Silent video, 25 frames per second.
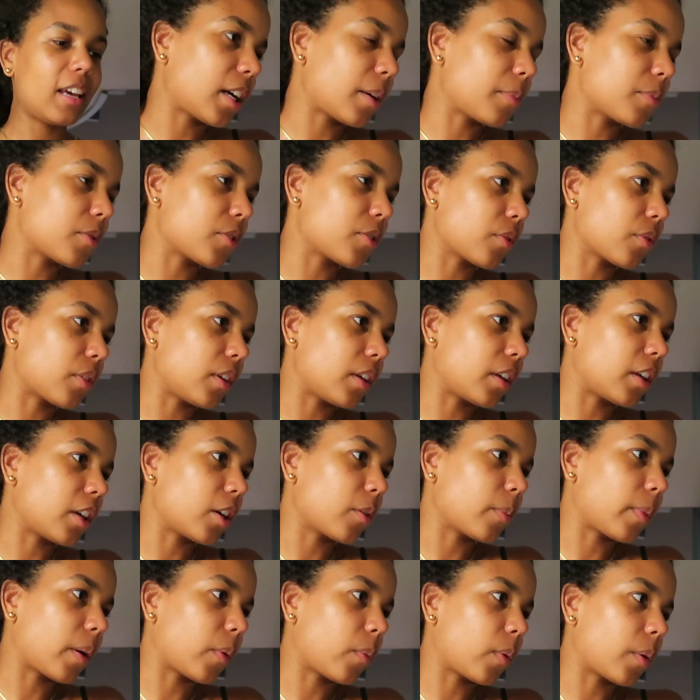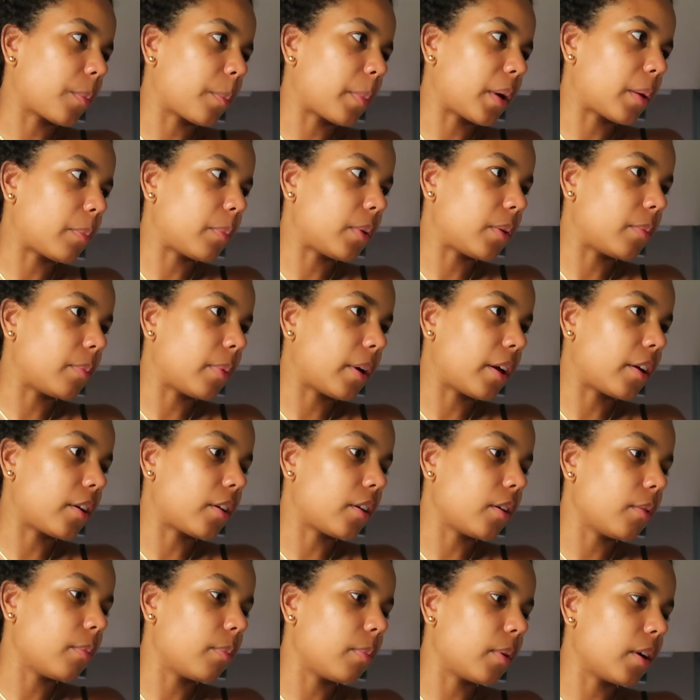I'm thinking about what might be
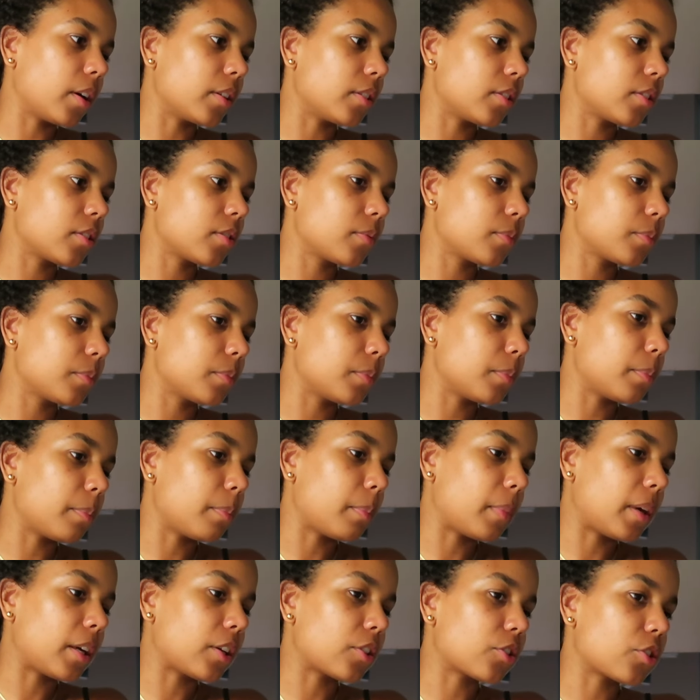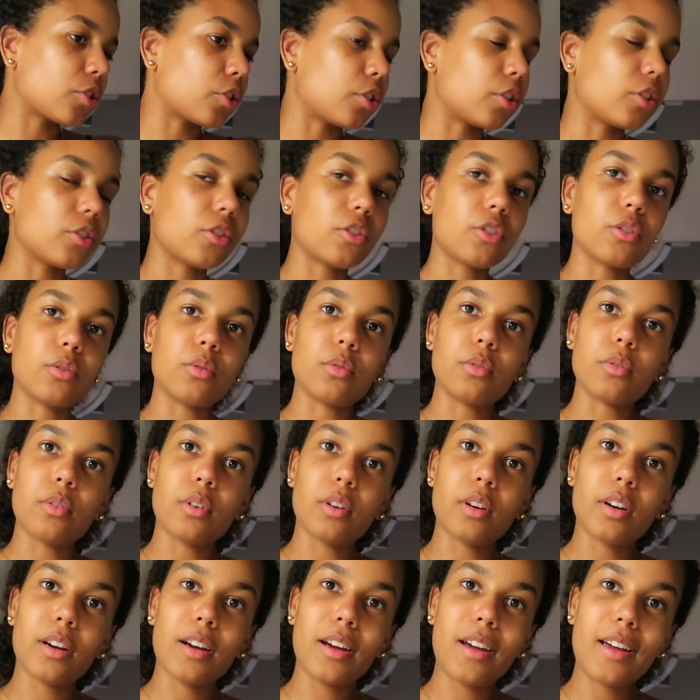better, but make sure
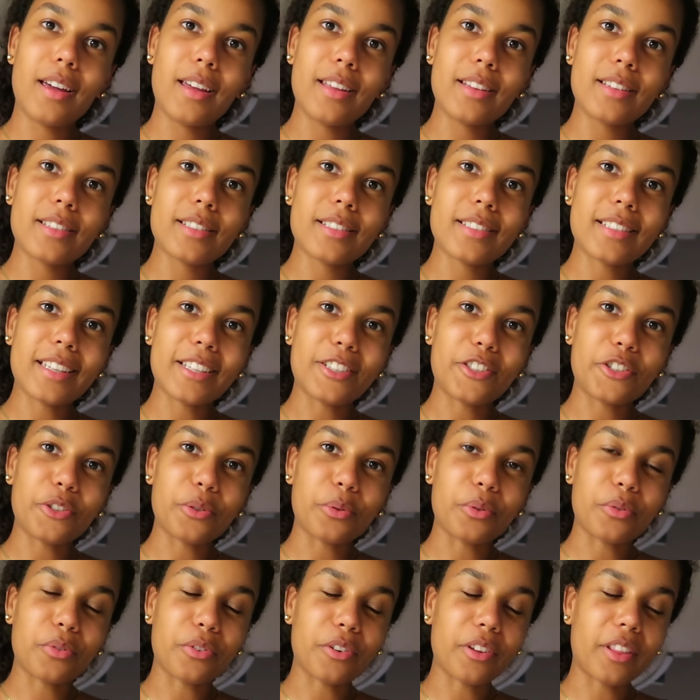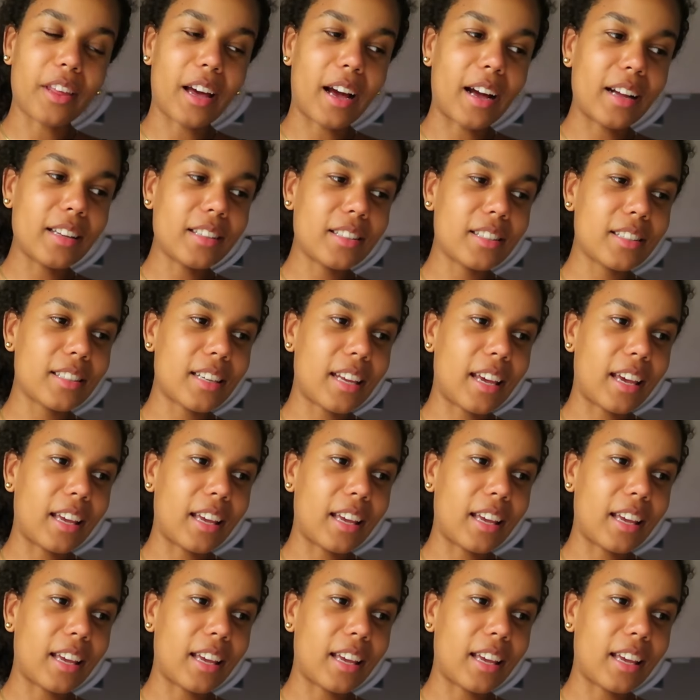to stay tuned for that.